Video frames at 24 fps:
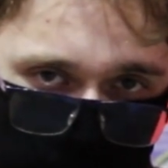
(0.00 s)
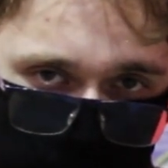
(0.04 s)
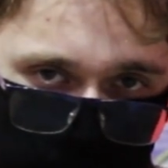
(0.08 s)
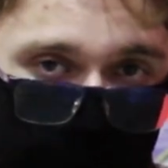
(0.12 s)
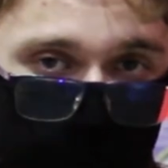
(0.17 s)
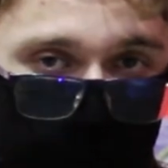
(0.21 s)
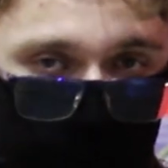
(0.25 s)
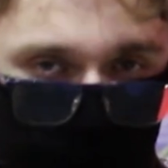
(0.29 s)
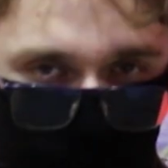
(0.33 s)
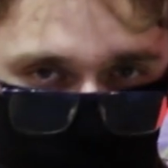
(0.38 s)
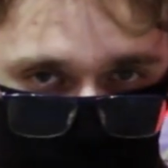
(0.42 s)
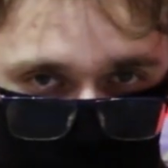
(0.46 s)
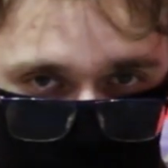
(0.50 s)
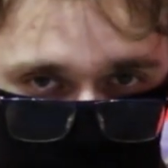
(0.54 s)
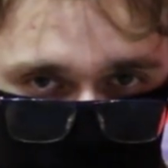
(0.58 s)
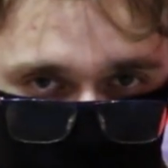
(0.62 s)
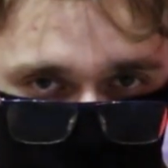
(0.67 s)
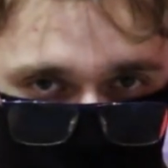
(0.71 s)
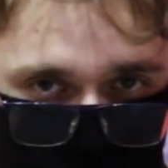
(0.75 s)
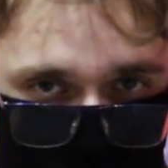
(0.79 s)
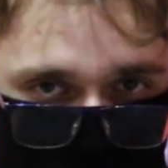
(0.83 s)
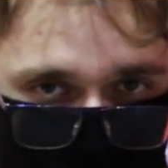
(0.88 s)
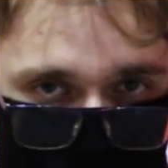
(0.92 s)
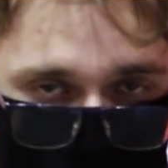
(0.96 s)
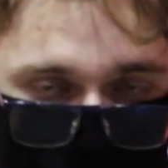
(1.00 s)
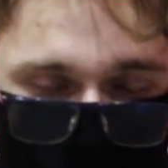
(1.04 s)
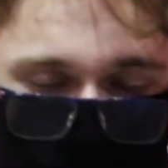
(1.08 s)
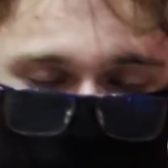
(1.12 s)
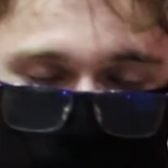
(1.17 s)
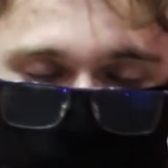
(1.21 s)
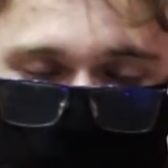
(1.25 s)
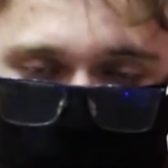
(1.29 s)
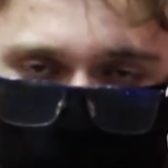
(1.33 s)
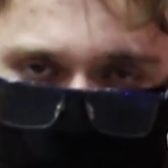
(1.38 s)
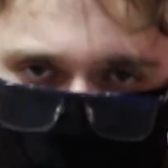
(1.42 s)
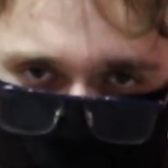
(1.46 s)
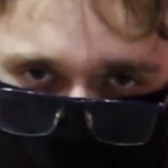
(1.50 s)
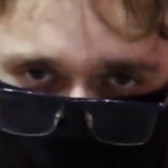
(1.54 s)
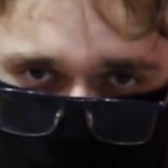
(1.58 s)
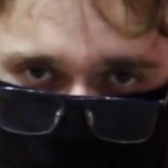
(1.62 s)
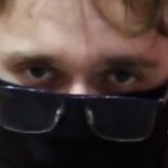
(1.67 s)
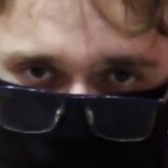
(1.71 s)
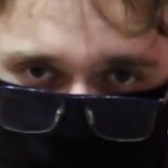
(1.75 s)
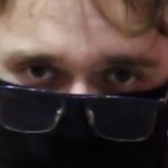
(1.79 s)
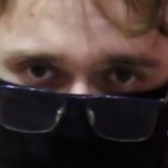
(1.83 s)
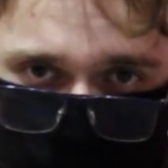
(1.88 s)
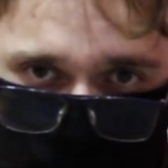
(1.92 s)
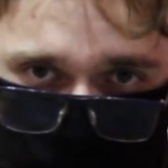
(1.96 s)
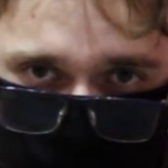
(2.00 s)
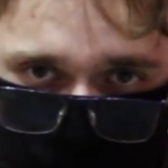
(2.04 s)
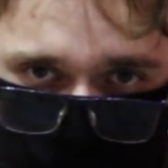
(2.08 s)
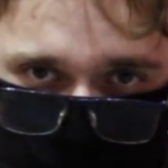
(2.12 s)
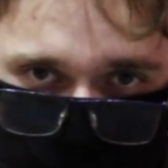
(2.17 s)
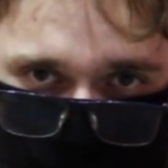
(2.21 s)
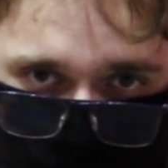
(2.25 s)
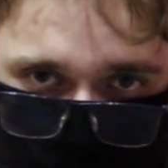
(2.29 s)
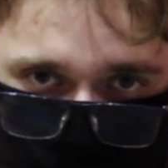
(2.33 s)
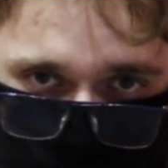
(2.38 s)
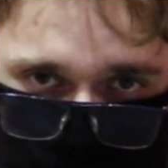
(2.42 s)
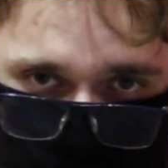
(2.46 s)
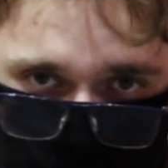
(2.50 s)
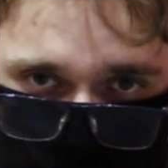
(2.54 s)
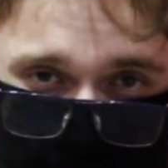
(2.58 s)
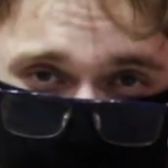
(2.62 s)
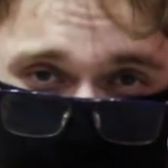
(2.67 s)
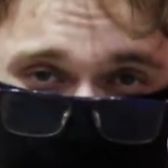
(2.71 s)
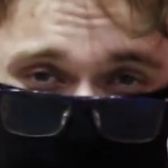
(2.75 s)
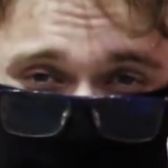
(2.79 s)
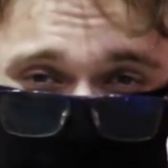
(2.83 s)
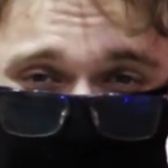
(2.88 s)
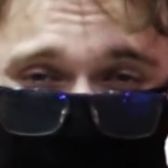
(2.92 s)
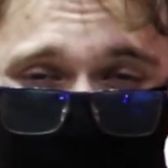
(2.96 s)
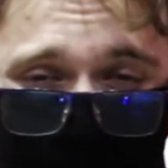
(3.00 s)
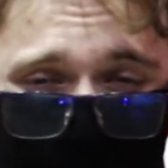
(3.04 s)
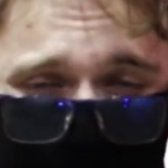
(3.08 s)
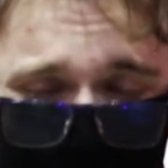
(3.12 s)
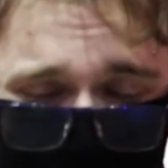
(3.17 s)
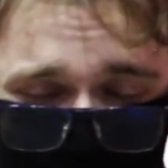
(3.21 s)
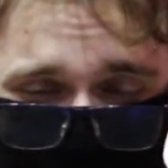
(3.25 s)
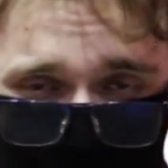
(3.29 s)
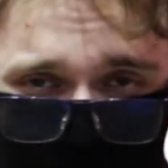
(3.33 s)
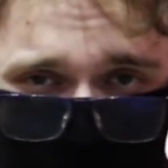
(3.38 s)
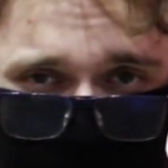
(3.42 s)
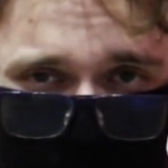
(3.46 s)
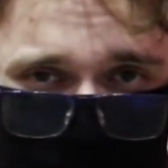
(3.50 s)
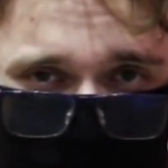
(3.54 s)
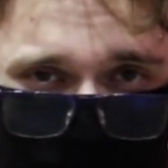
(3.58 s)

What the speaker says: average 1000 rounds per minute, and high